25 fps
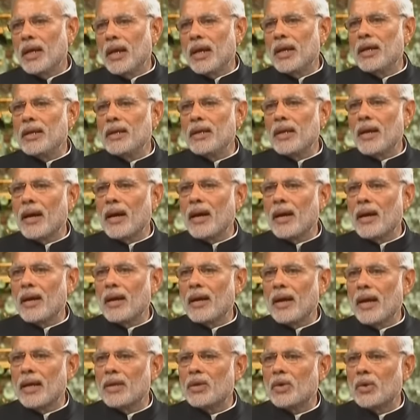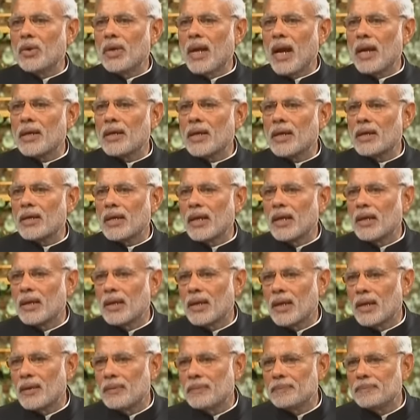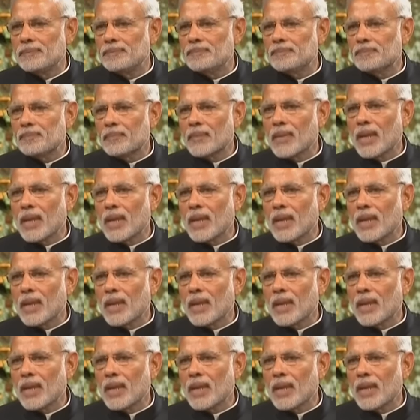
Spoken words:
India and the United Kingdom